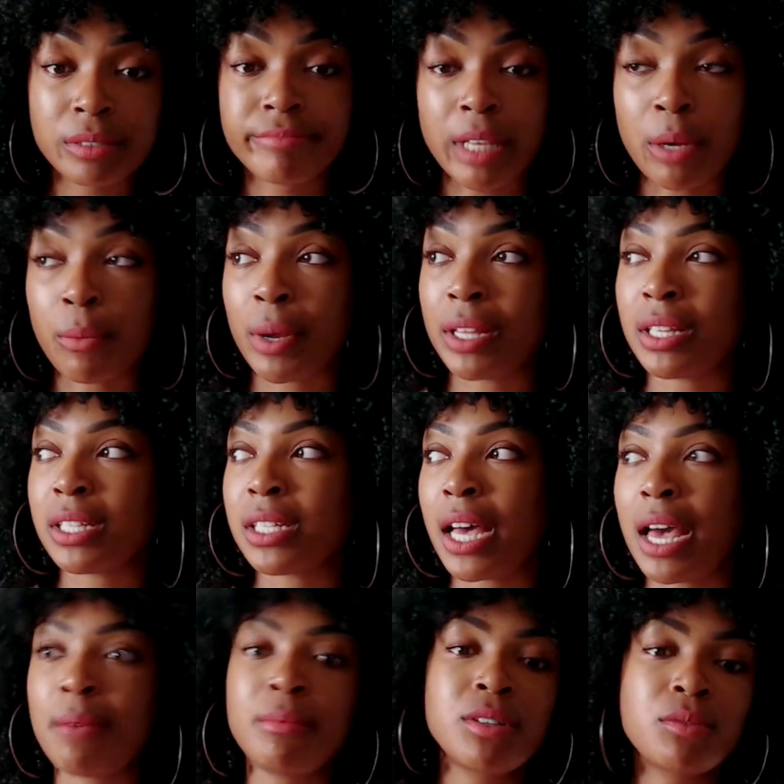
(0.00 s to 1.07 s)
And when the
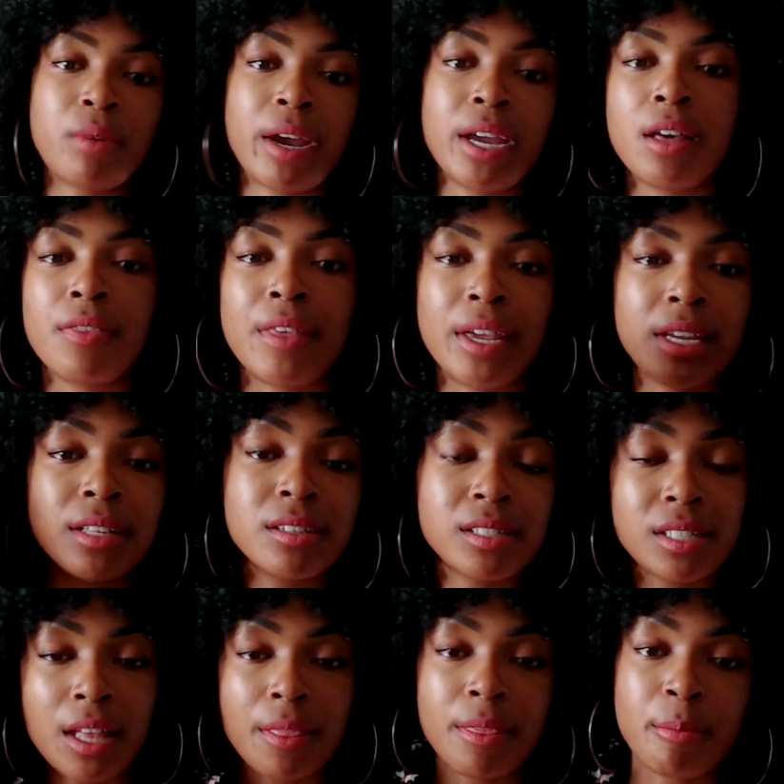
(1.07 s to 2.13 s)
time is right, then He'll
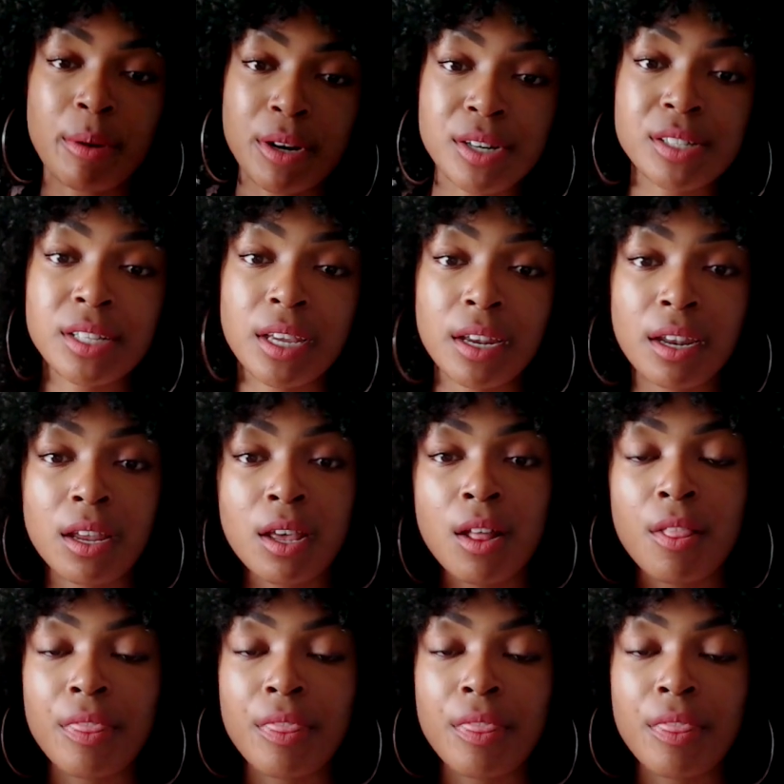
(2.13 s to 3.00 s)
send the person